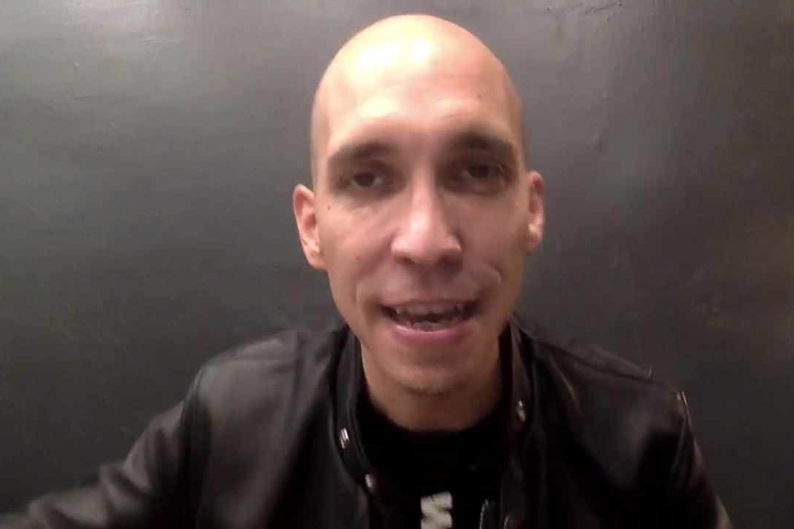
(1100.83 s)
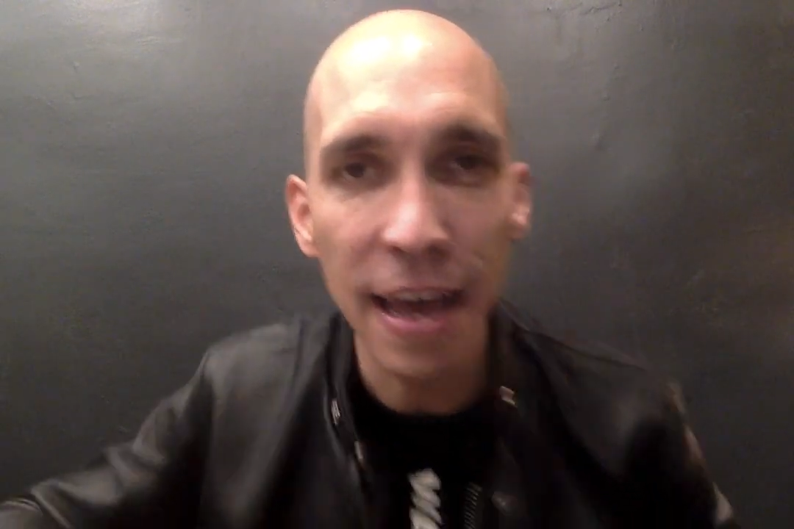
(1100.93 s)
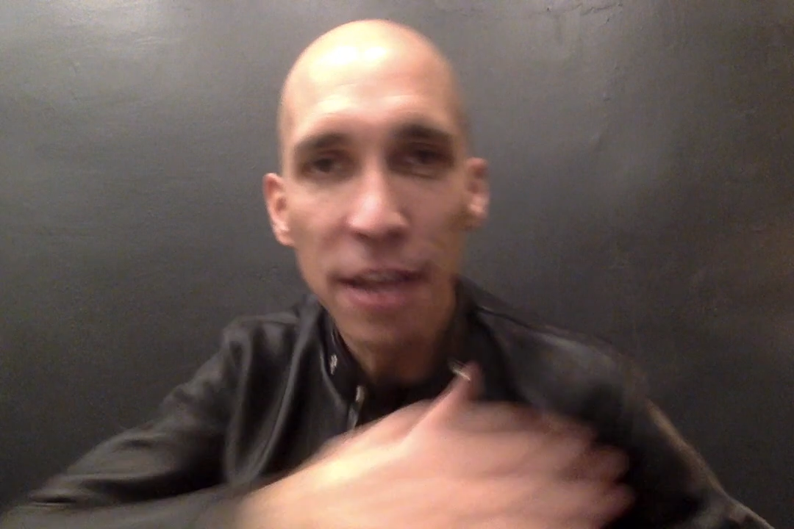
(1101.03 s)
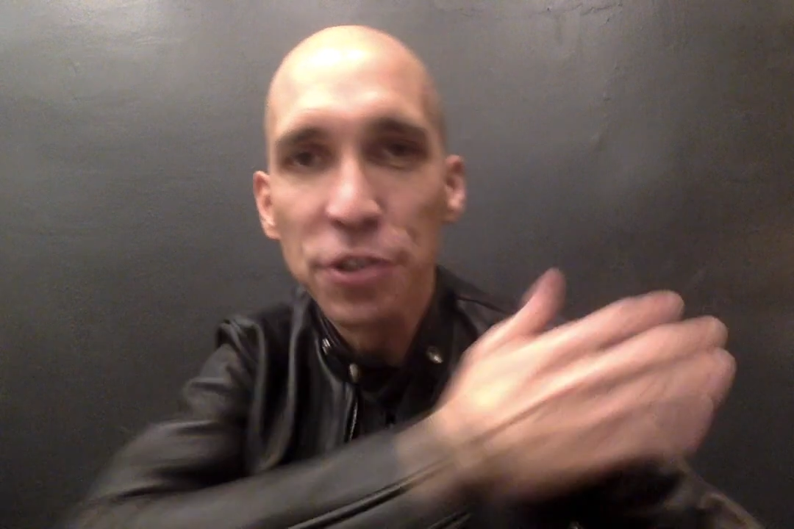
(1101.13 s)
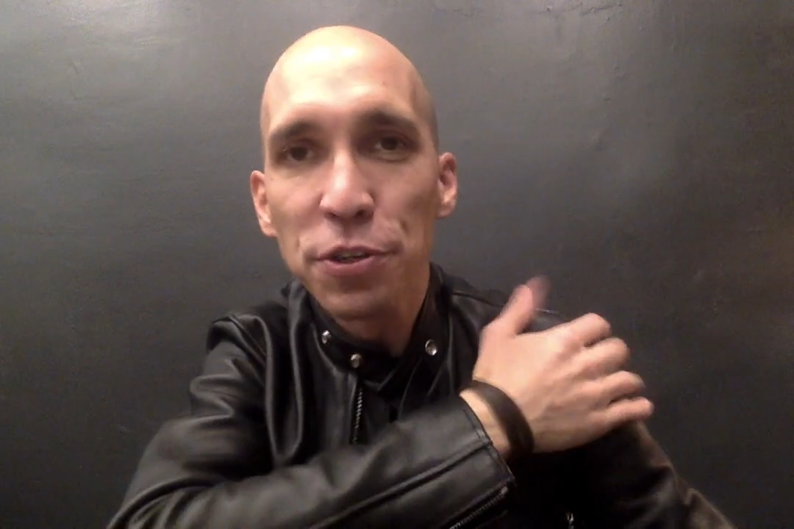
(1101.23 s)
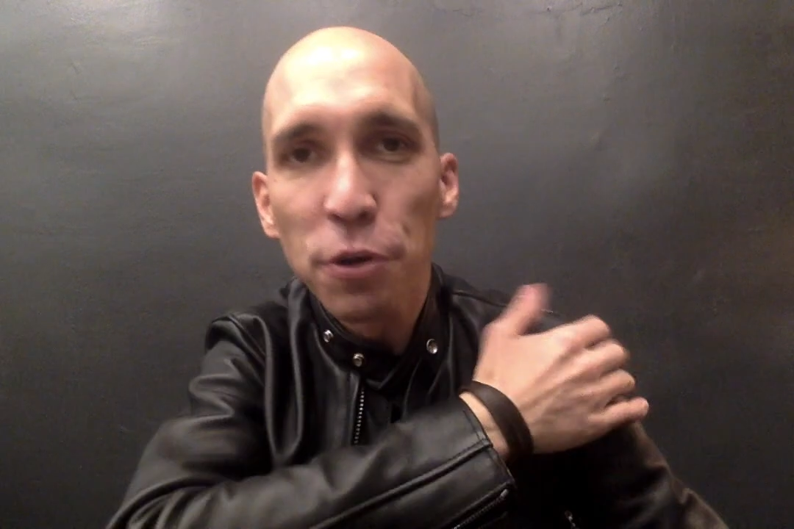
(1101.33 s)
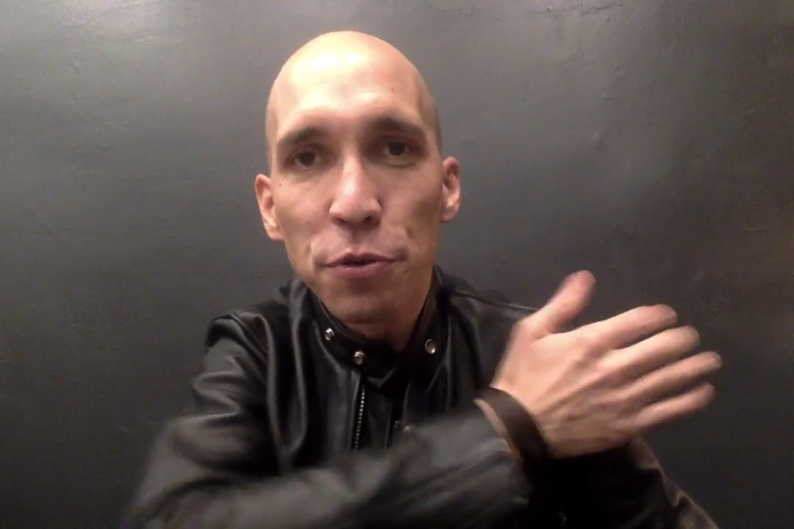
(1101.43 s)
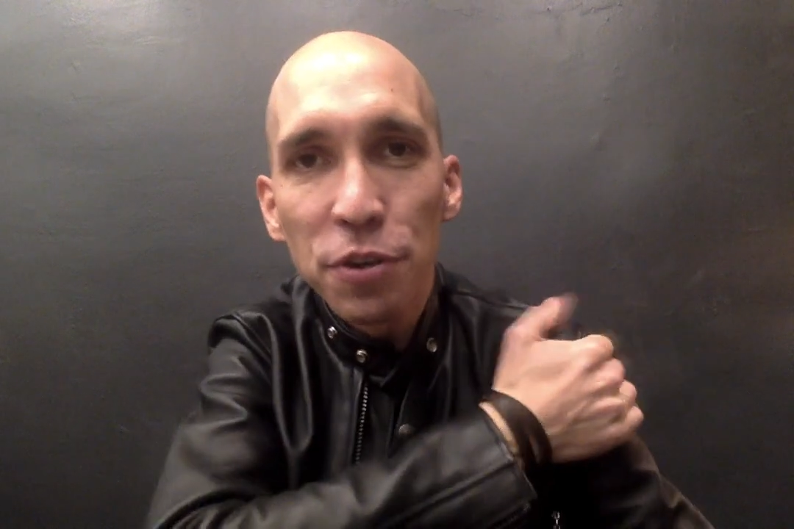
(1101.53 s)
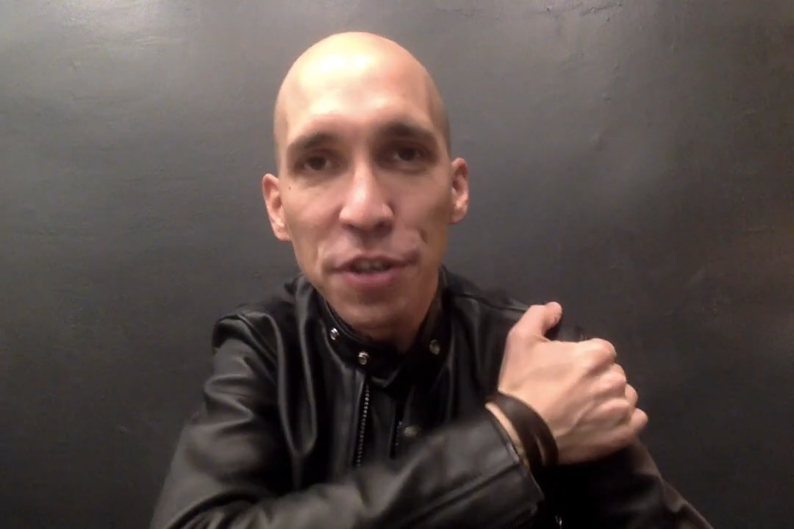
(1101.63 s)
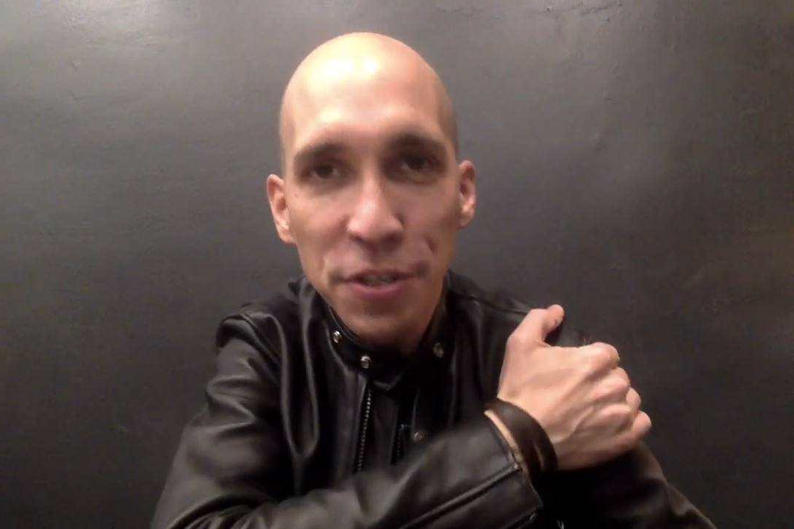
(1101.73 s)
and
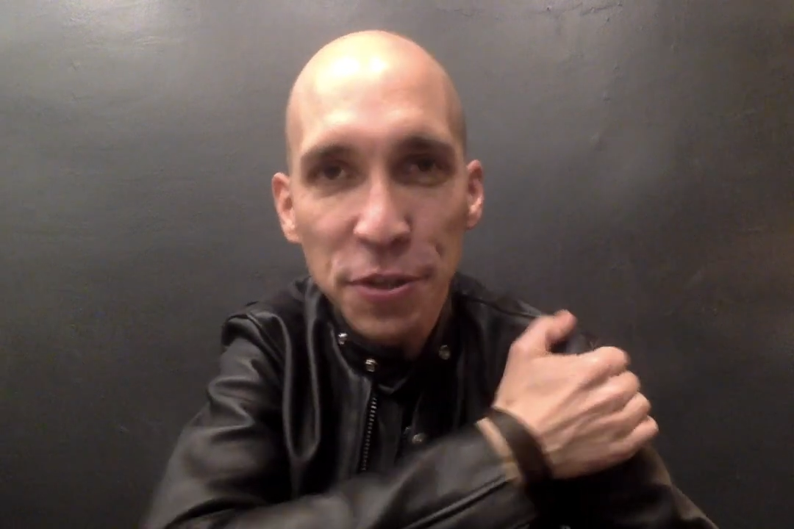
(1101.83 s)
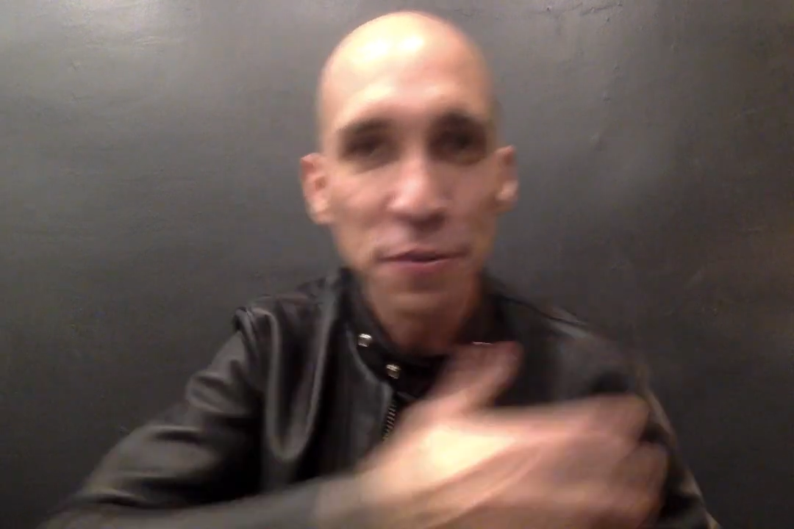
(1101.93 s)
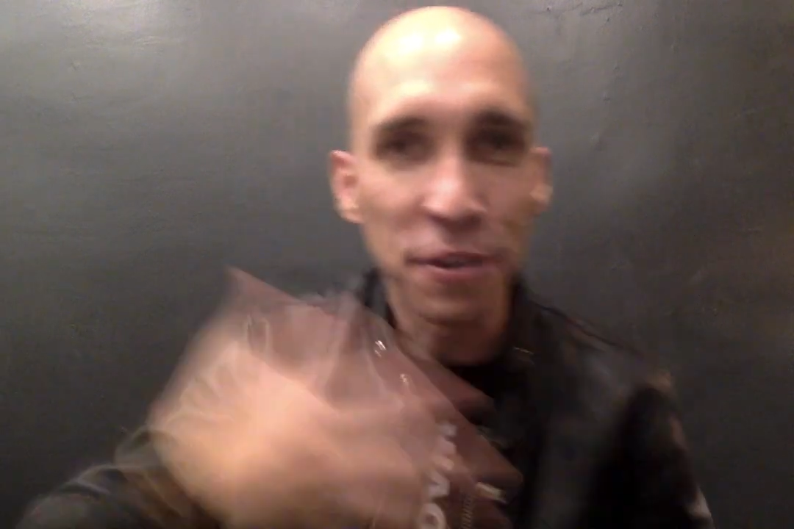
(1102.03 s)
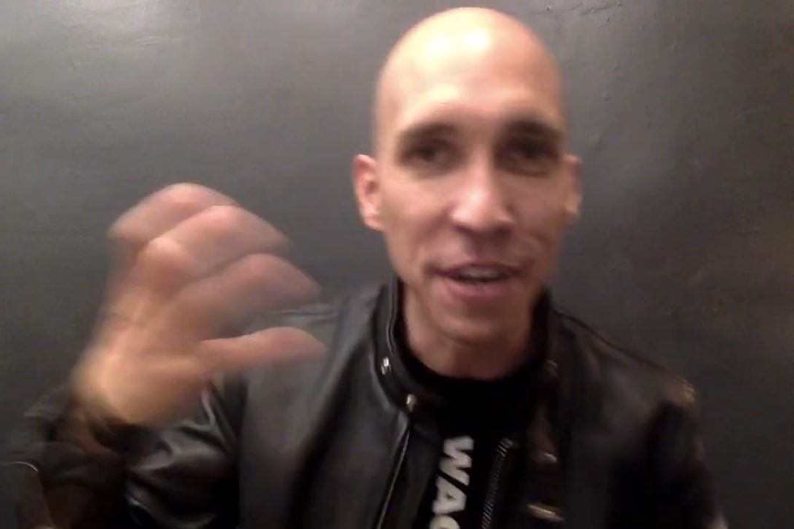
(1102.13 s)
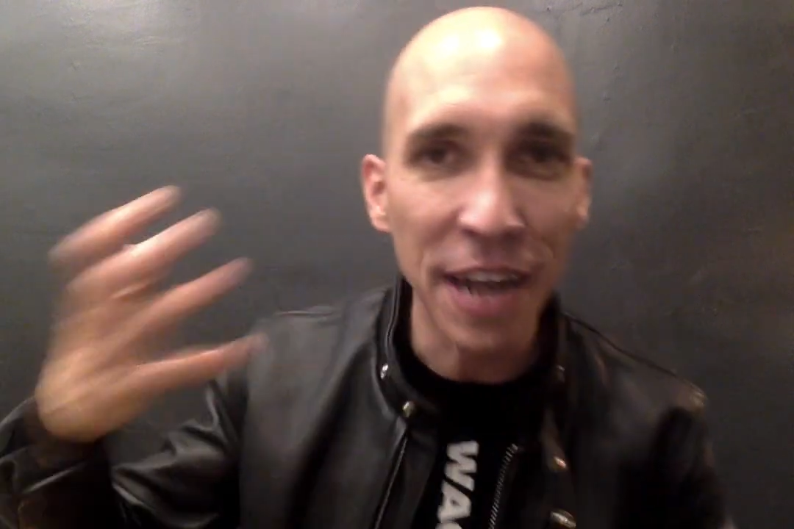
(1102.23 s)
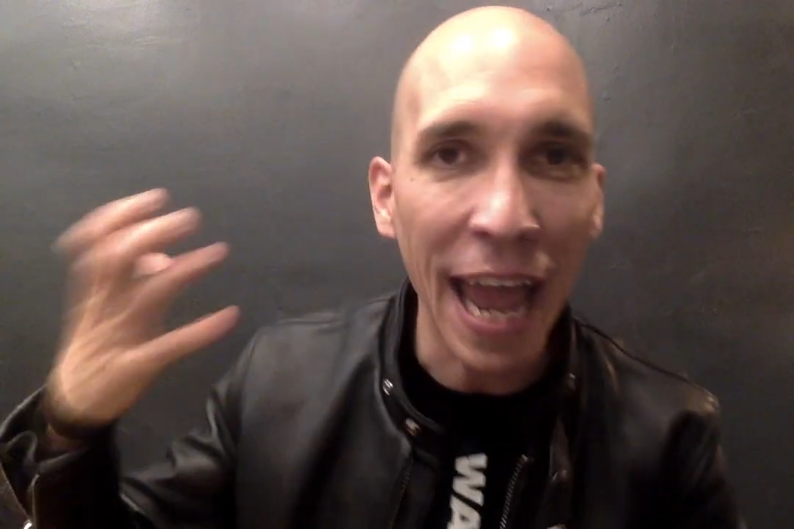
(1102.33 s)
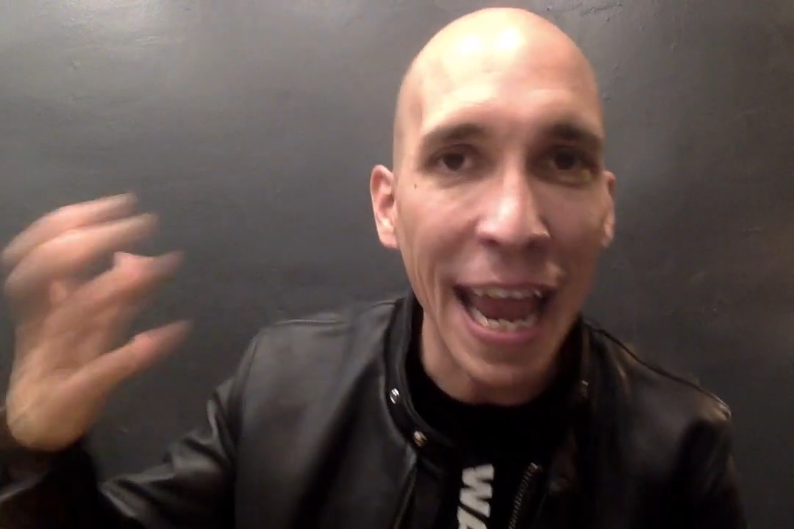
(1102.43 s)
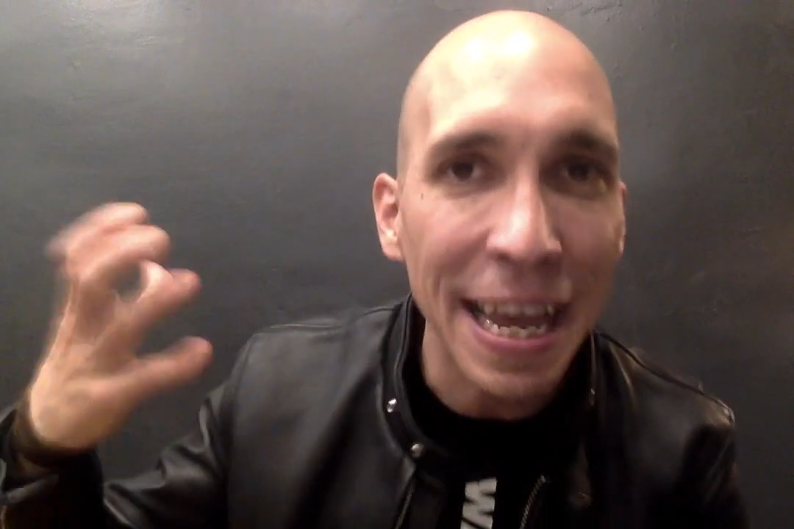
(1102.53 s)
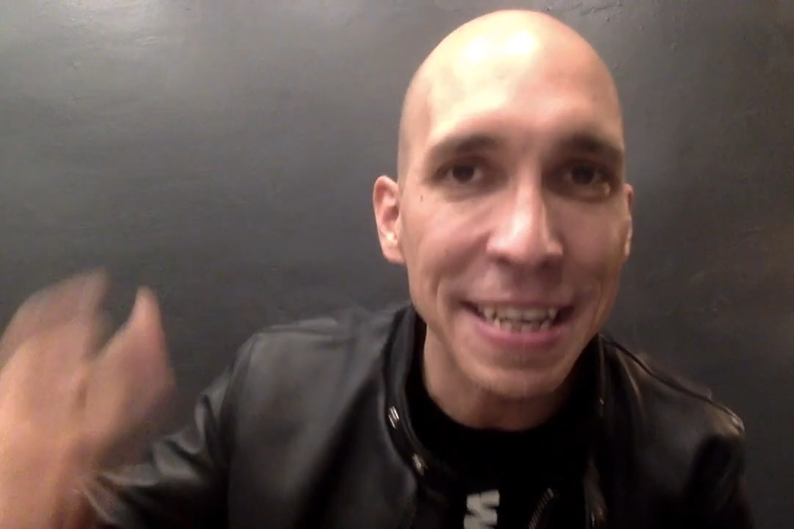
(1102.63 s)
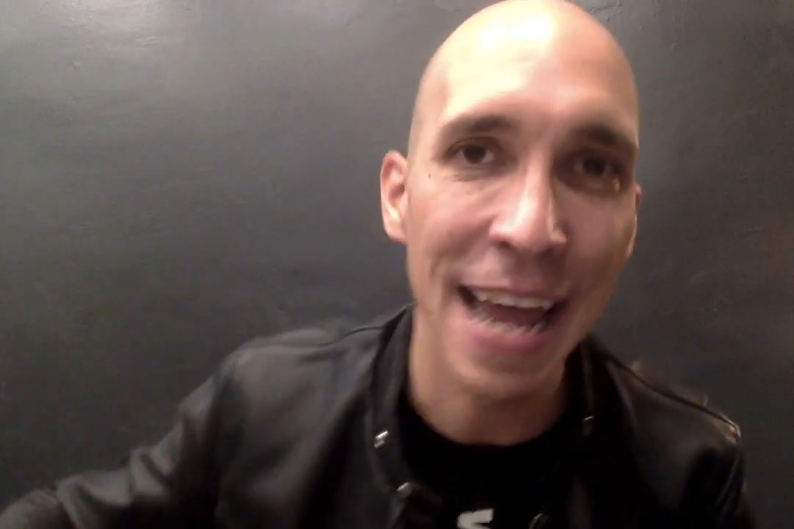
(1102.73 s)
shoulder to shoulder and hand